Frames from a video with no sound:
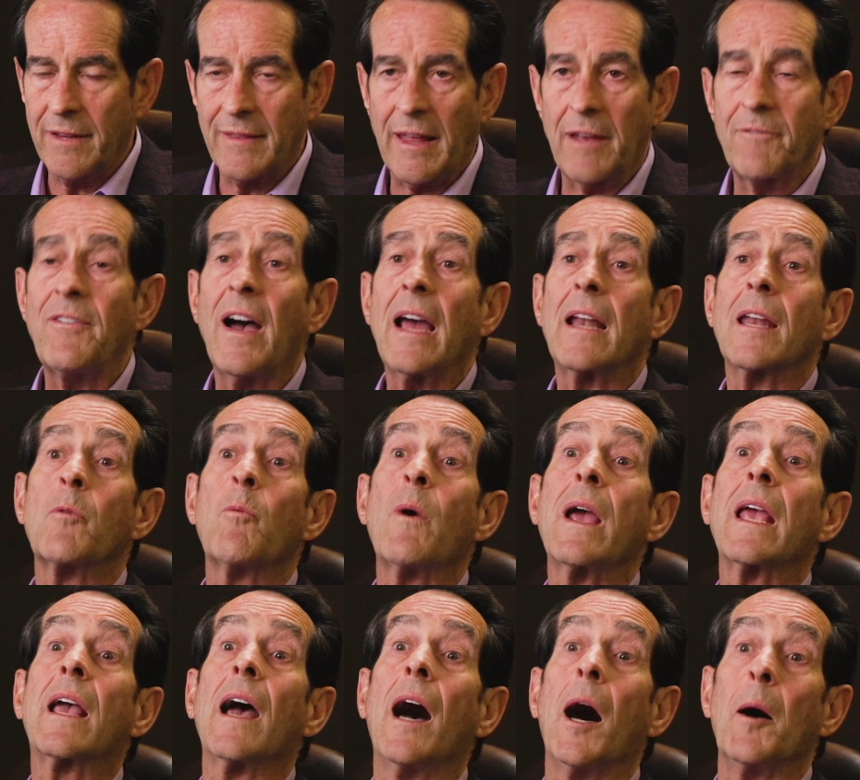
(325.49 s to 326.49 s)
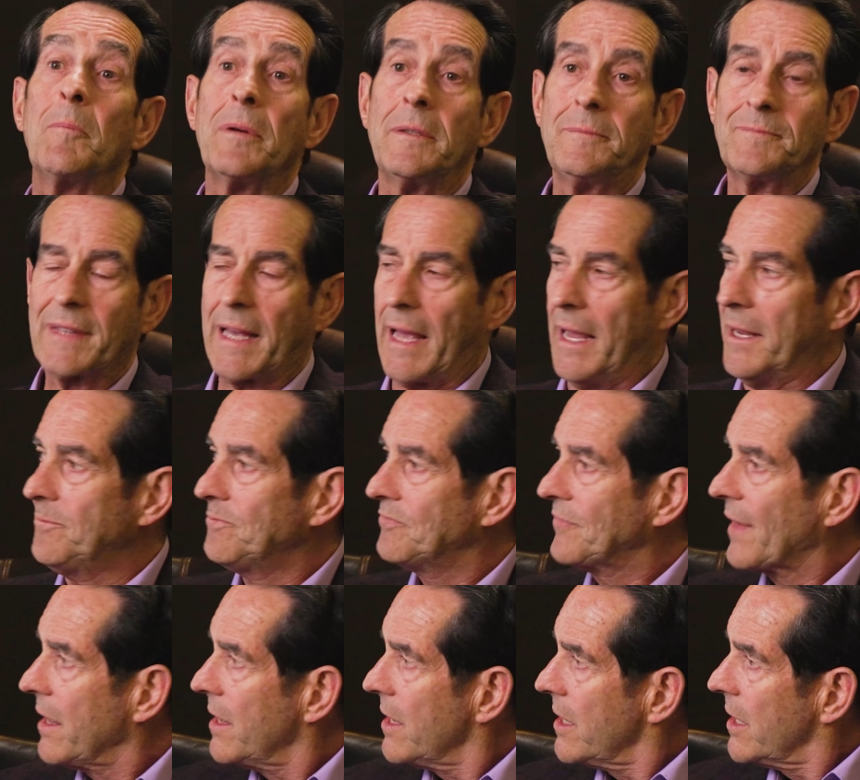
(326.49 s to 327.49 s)
And they finally wake up, okay?
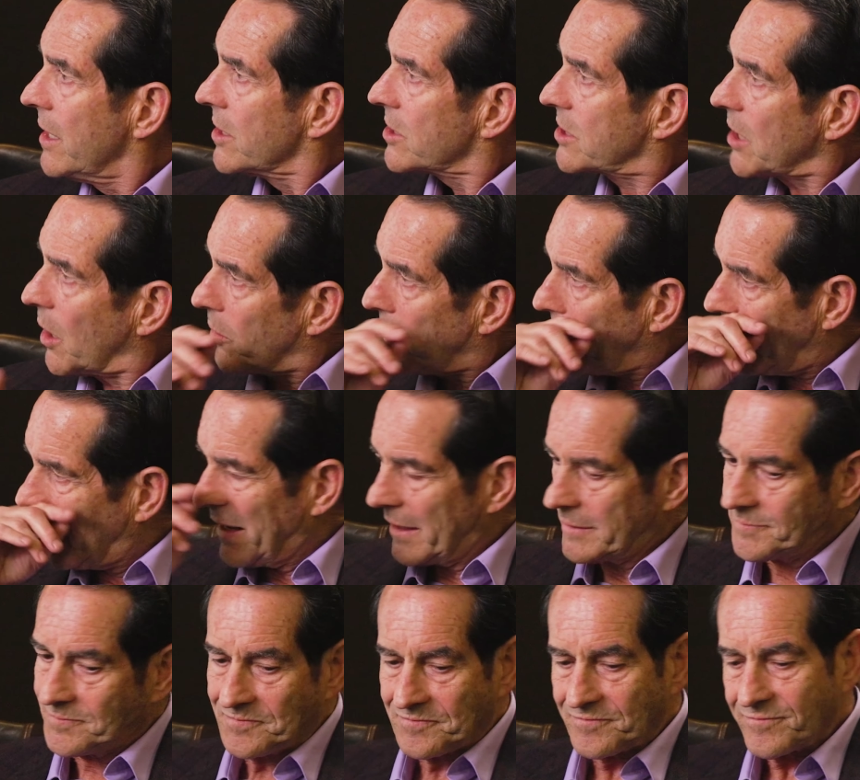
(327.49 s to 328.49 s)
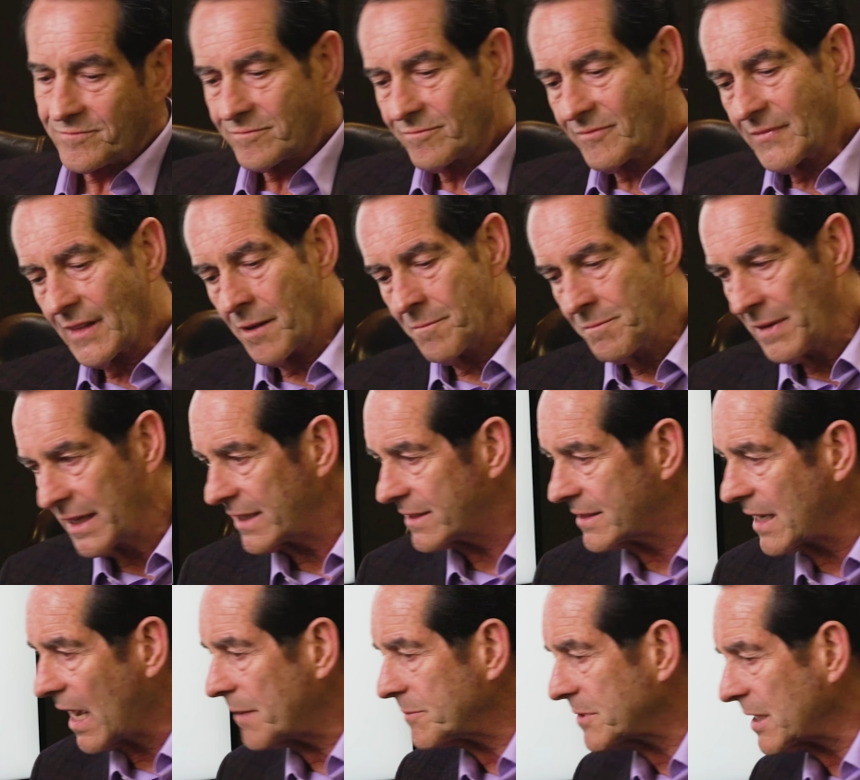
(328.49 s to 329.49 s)
So um, many
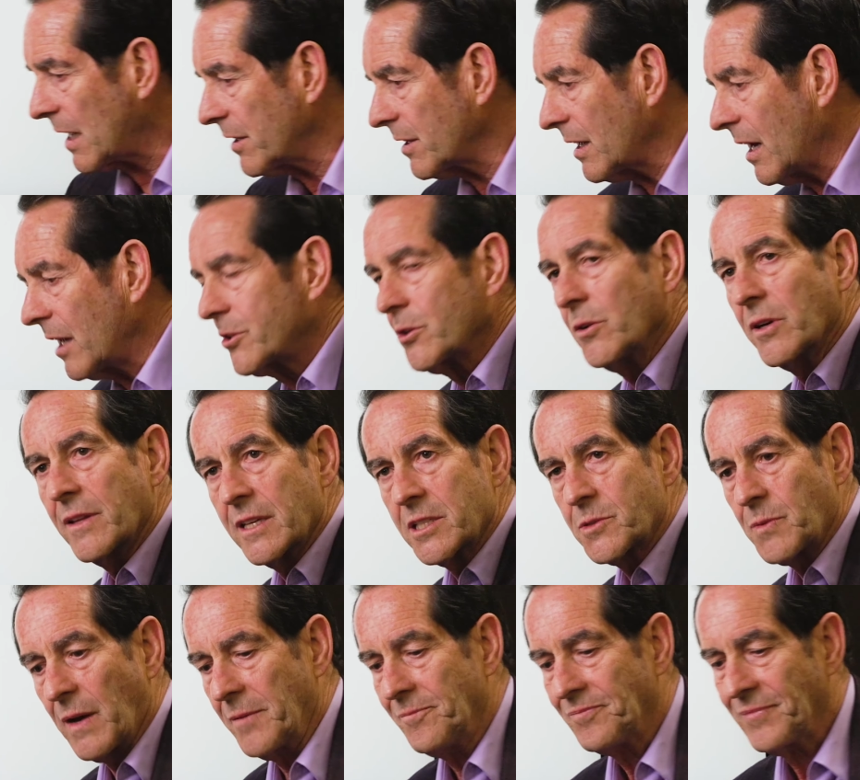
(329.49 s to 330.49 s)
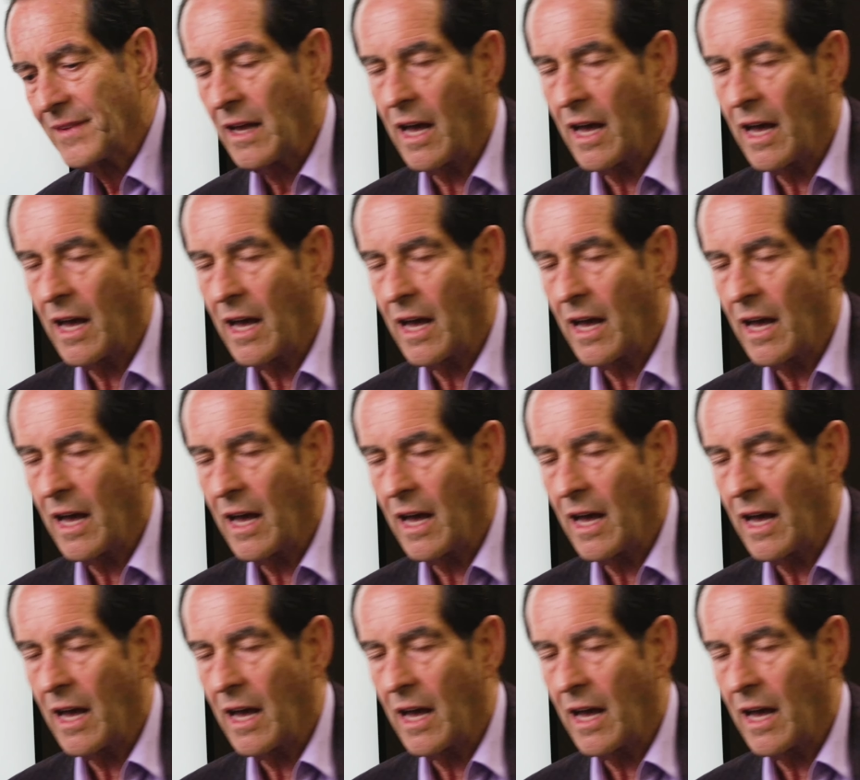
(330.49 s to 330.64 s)
times I'll, I'll do it this way.